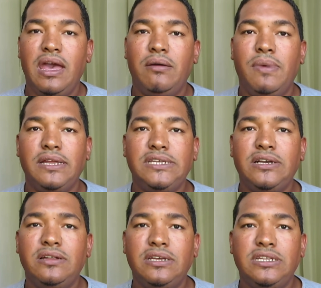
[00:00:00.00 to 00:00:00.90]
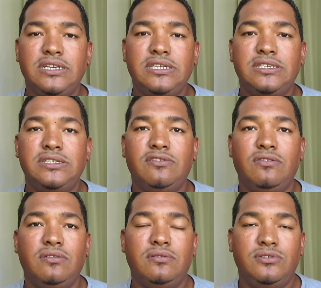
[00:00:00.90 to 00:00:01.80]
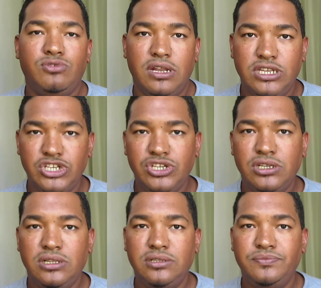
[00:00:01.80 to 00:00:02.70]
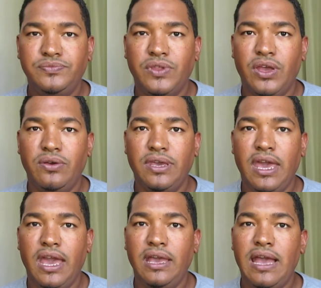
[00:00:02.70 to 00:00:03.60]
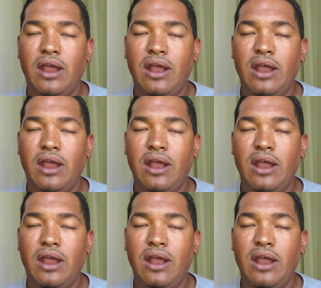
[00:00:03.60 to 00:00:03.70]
My take on it is traditional, okay.